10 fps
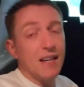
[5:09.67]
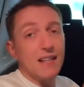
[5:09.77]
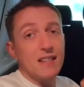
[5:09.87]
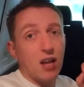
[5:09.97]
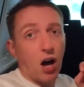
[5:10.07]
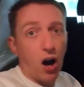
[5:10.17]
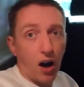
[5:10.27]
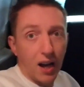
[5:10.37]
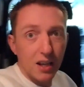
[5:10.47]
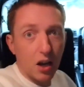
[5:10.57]
is
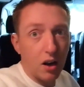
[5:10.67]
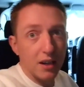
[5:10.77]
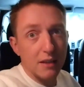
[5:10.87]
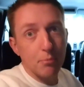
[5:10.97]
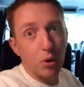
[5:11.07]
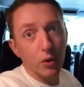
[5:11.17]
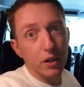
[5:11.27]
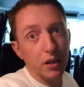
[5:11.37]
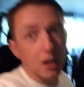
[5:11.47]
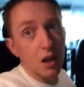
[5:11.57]
highly
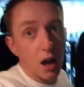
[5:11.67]
important.